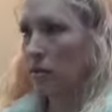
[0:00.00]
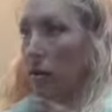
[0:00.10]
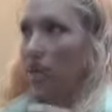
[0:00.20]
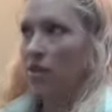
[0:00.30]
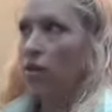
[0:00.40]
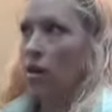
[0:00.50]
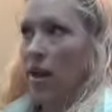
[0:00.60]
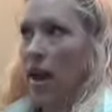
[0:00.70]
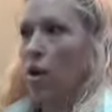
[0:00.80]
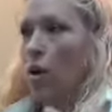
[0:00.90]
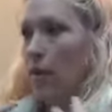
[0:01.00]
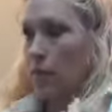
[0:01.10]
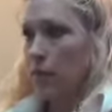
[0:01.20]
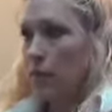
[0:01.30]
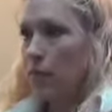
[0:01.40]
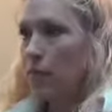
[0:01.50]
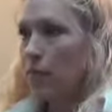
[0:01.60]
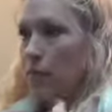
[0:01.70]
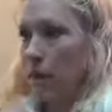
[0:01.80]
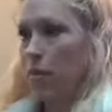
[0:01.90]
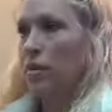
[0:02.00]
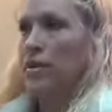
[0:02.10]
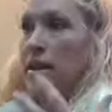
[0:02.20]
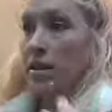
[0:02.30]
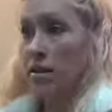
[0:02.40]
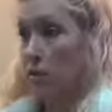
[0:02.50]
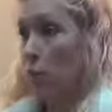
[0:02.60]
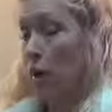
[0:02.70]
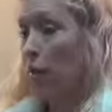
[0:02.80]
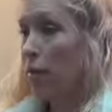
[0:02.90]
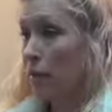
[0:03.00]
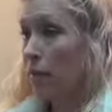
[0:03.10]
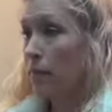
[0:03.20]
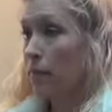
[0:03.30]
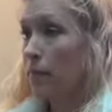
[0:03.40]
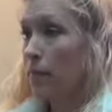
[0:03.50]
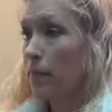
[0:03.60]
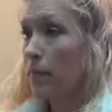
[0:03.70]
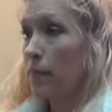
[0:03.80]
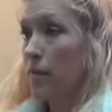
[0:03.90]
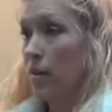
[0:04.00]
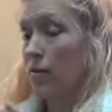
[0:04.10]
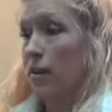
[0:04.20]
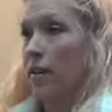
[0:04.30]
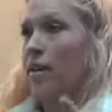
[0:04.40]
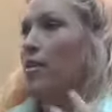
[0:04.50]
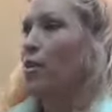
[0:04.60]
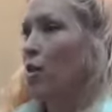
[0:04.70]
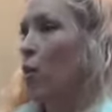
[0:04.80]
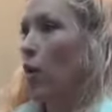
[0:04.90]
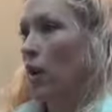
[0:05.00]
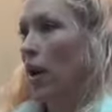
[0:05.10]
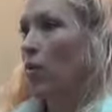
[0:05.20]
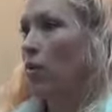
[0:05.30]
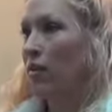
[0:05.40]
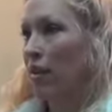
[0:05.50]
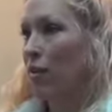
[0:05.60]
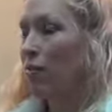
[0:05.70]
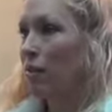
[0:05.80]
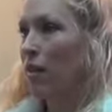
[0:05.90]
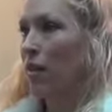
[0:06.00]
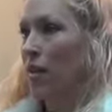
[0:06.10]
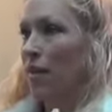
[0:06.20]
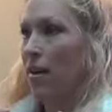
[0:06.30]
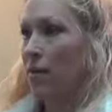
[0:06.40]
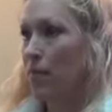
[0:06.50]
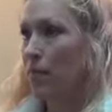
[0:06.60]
Based on how I'm able to take a deep breath, I feel like I could go work out and not feel like I'm